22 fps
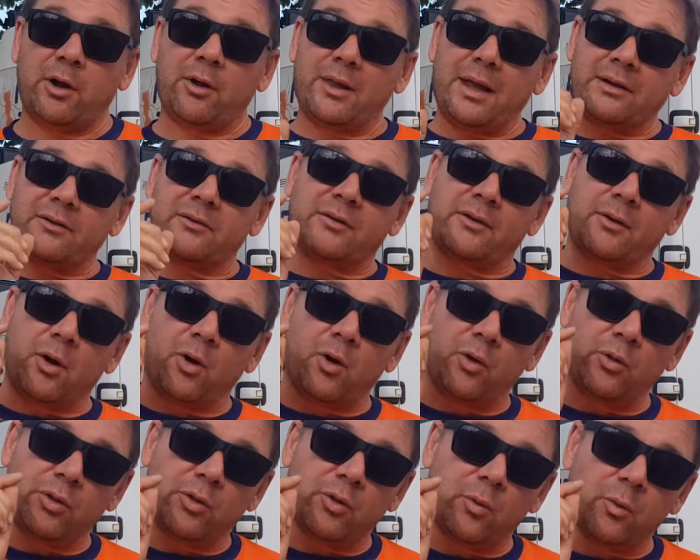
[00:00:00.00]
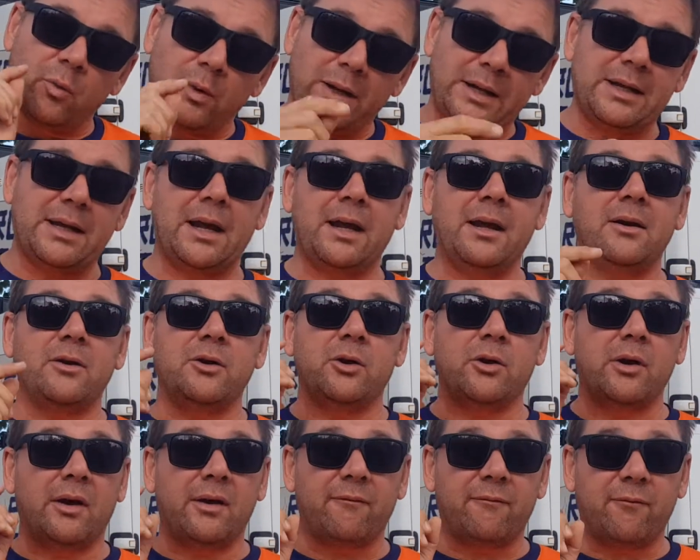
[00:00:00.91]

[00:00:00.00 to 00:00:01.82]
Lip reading: That's on the weekend. You get